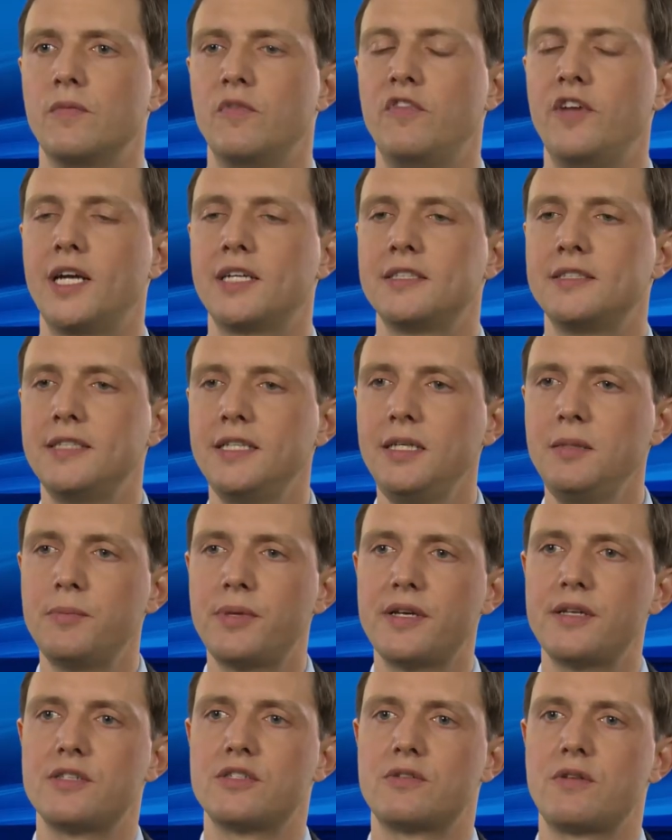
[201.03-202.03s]

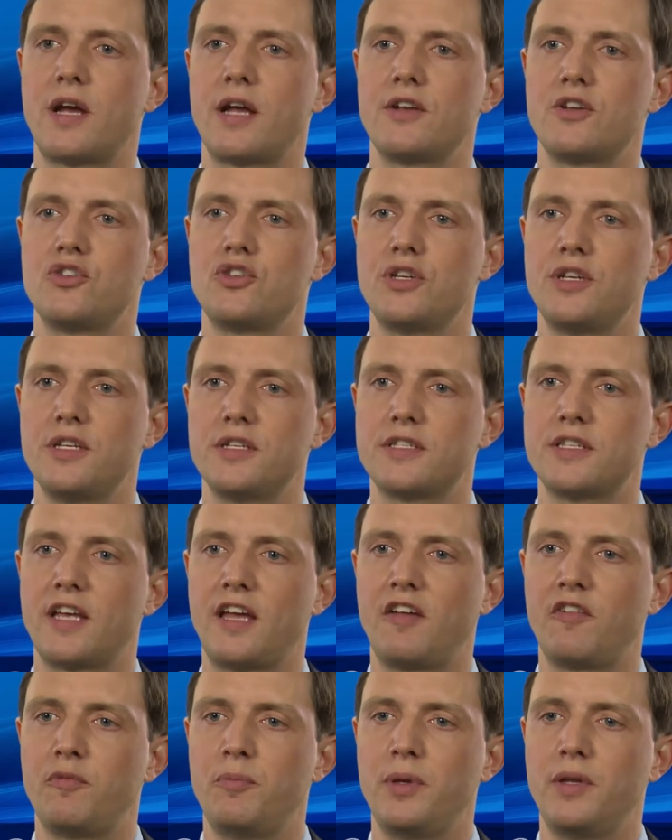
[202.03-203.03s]
Vaccine-based strategies
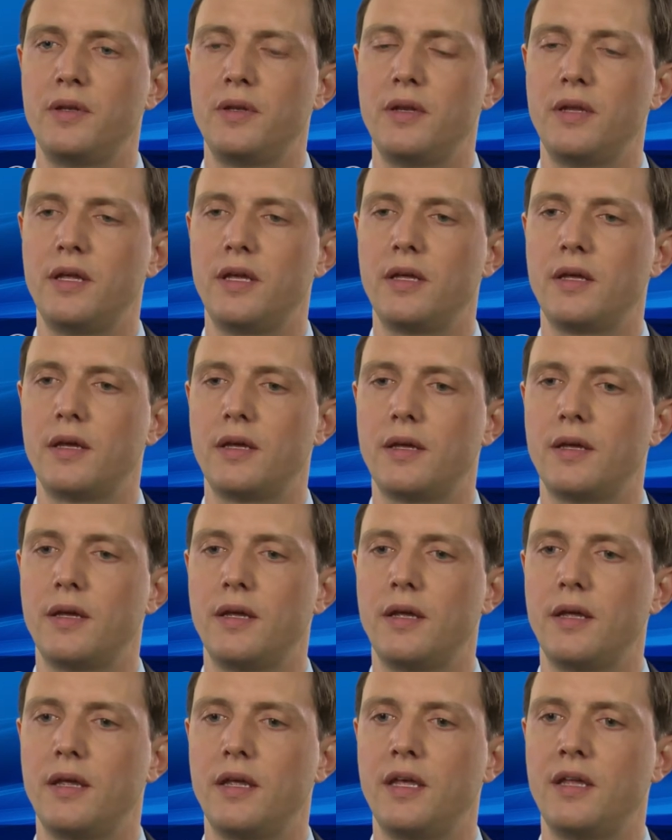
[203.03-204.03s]
have been uh,
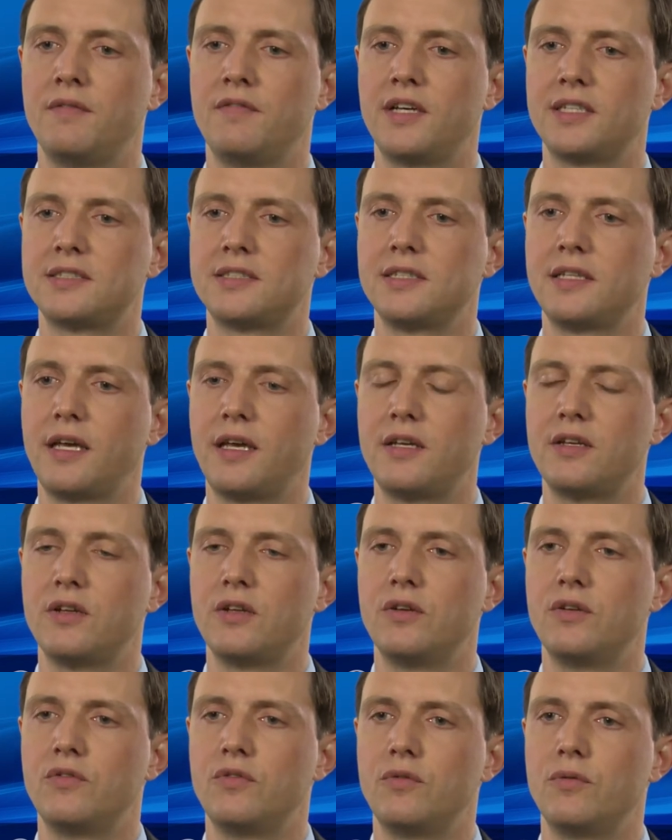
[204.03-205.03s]

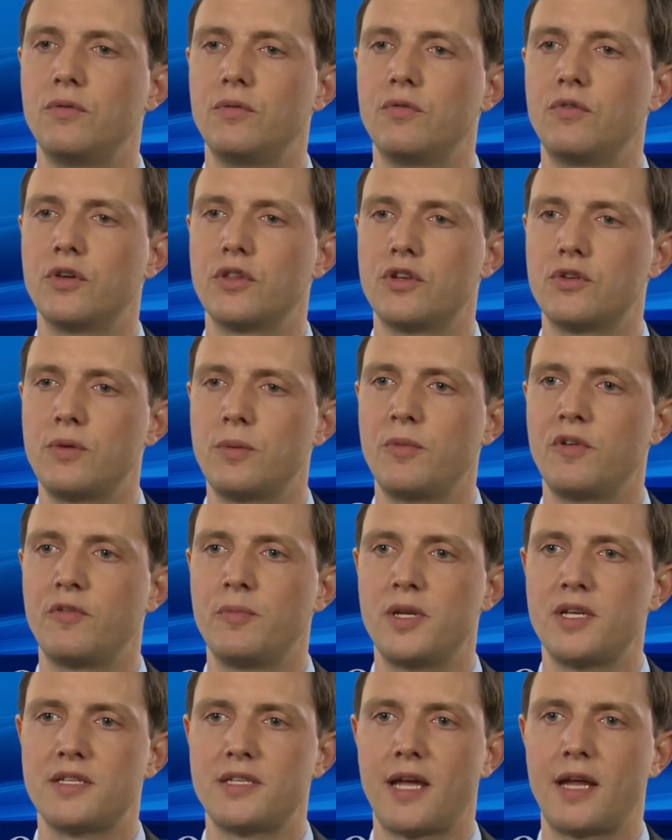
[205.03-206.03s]
investigated for the treatment of
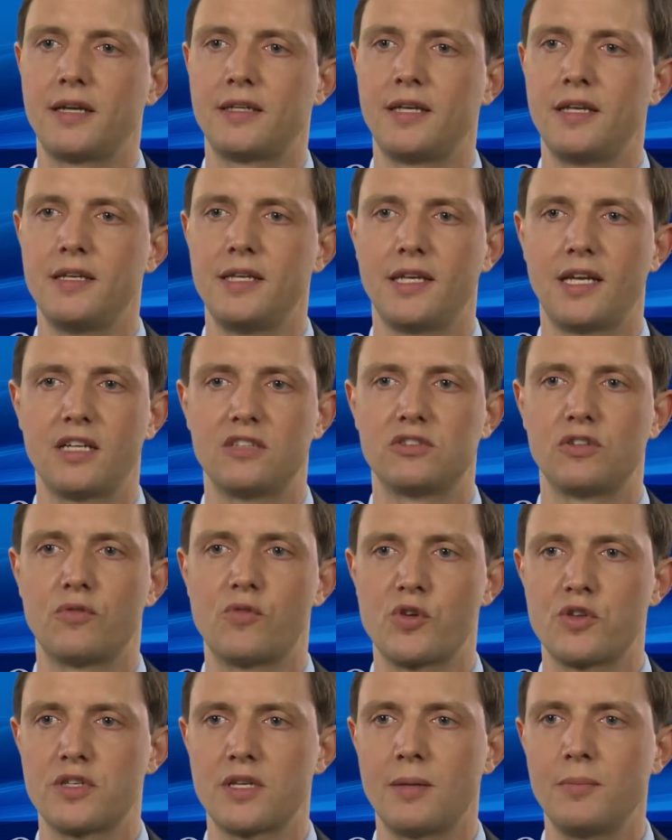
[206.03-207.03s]
metastatic kidney cancer
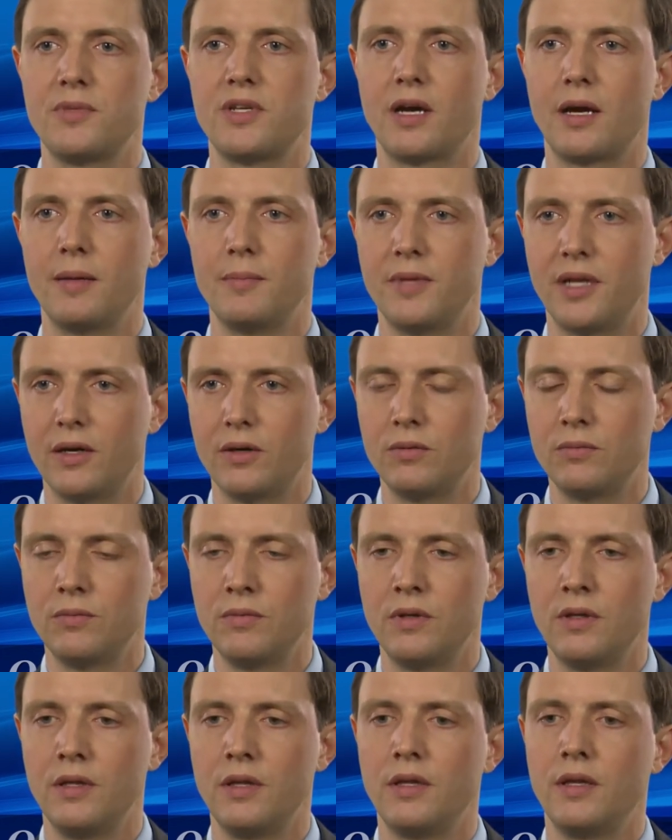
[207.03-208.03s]
for some time now.
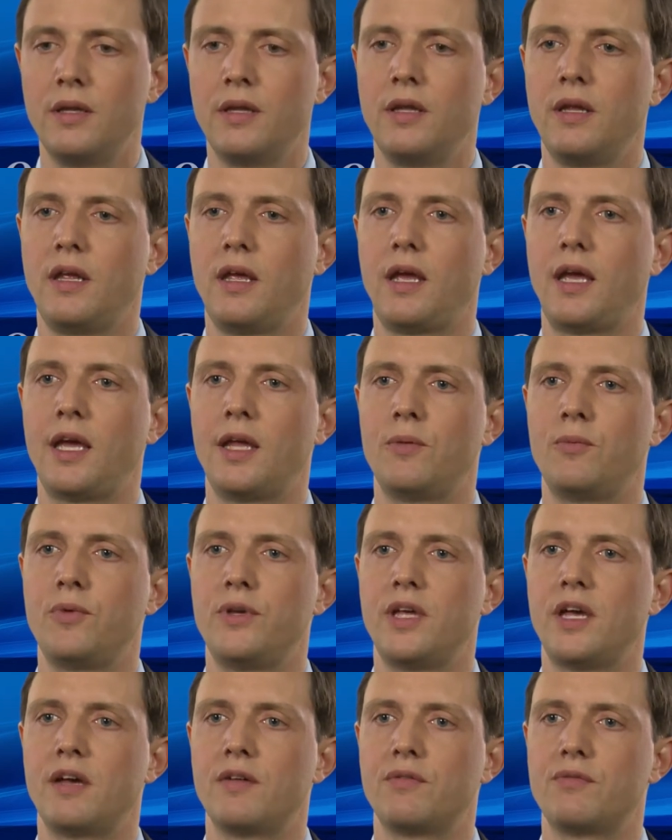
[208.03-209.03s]
And we
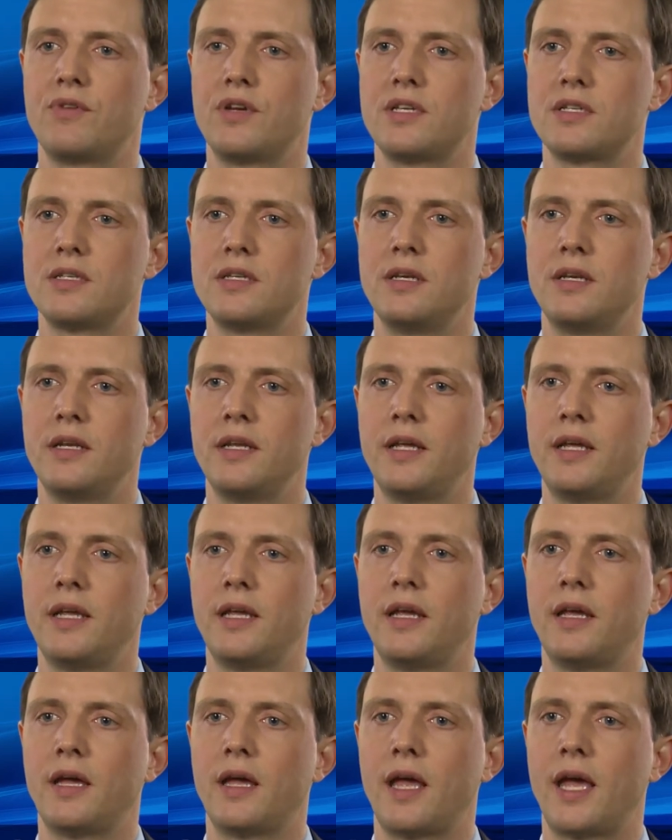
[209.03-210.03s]
have
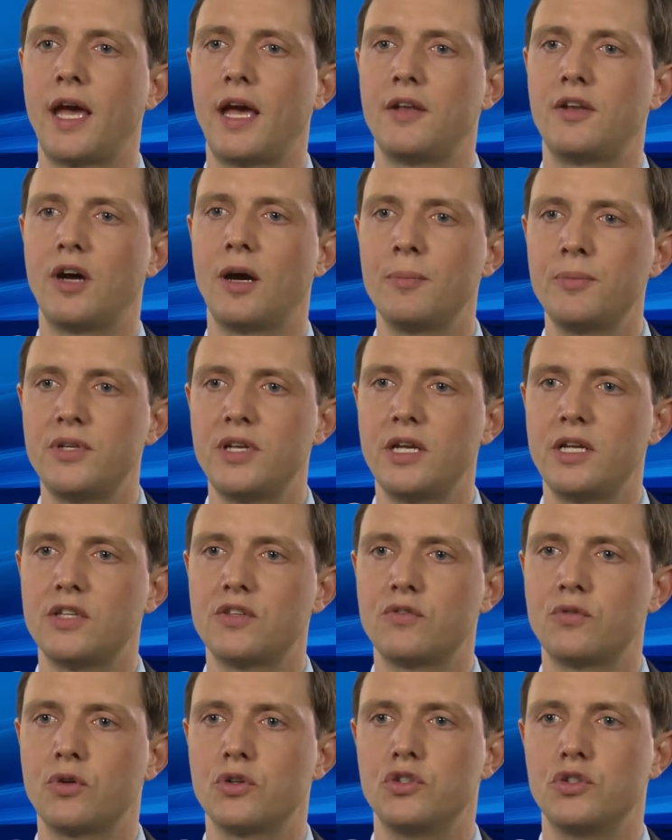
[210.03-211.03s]
recently had
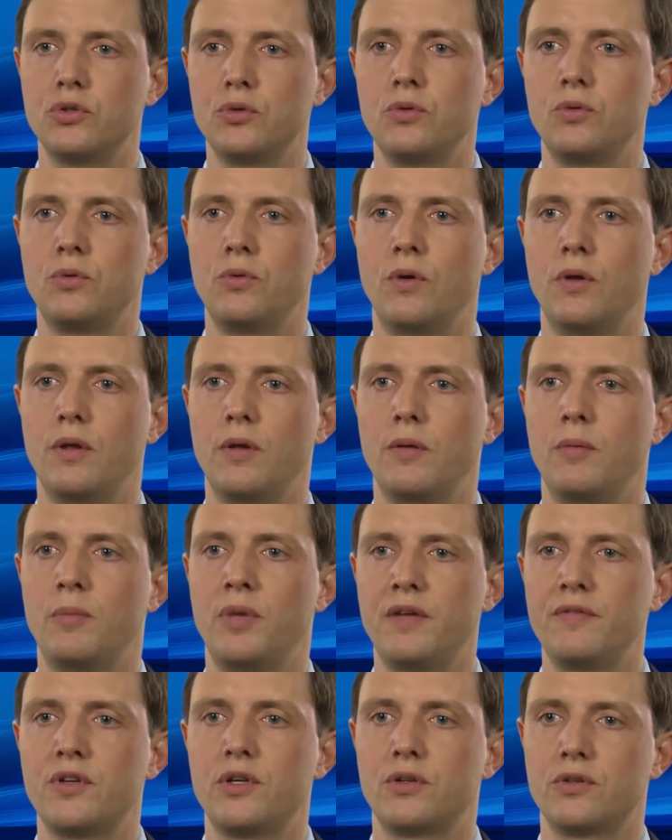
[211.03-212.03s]
updates for two
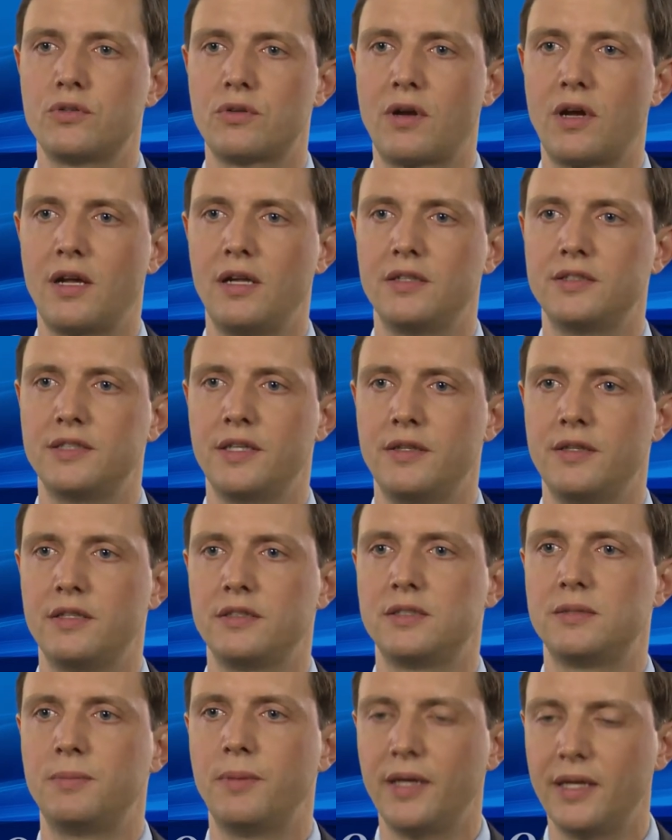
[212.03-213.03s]
pivotal trials in this
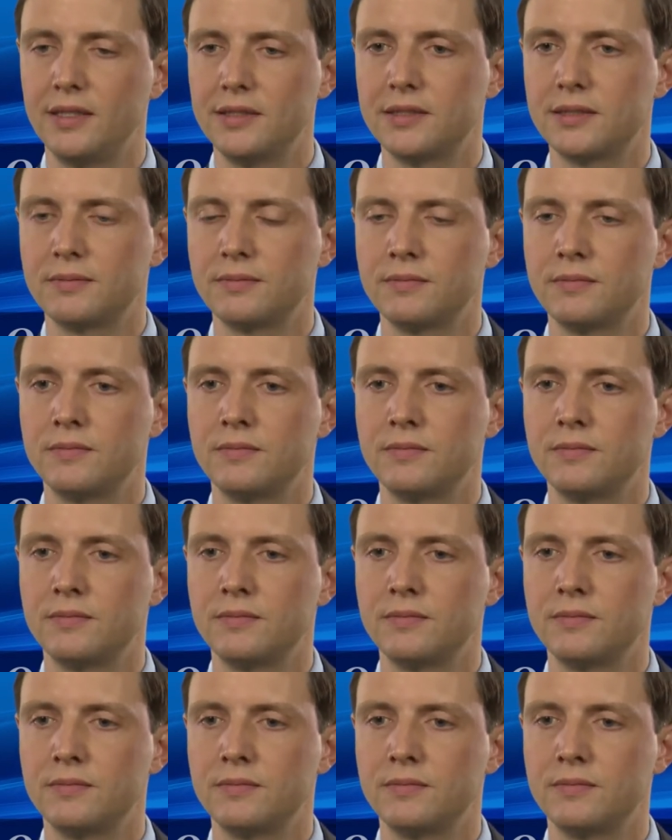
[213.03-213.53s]
space.